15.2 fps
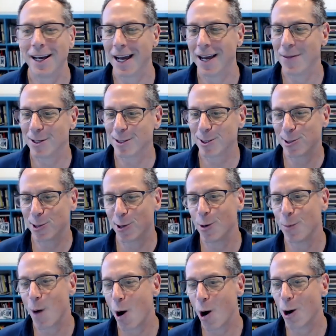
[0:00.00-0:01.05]
And this
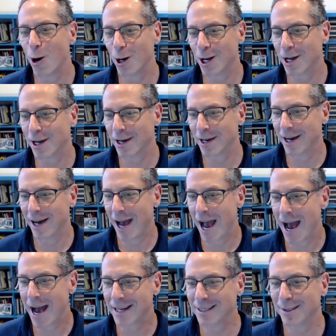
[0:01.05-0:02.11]
term ARC,
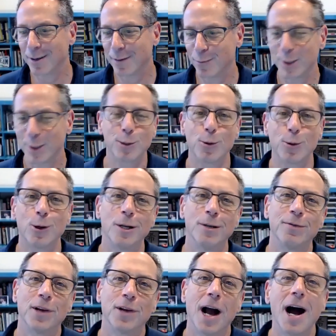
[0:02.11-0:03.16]
acts of
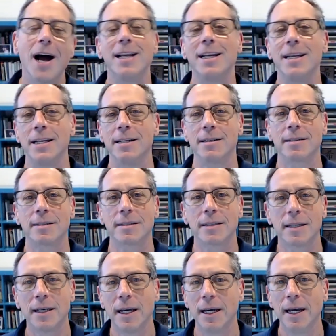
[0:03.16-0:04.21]
restorative kindness,
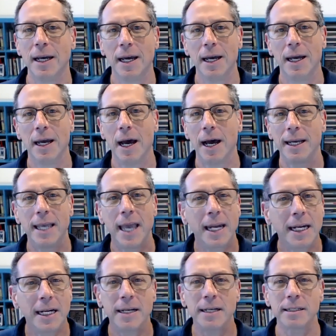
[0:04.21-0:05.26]

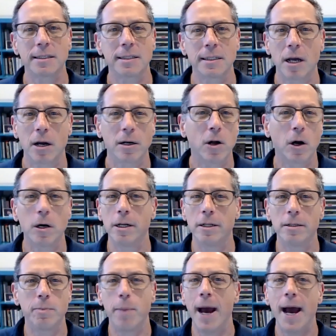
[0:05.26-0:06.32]
getting us, our
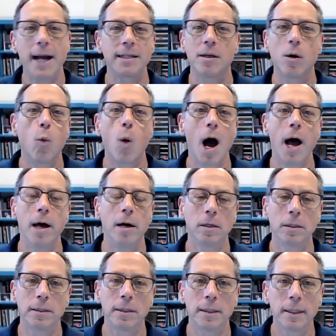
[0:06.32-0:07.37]
gardens back to wild.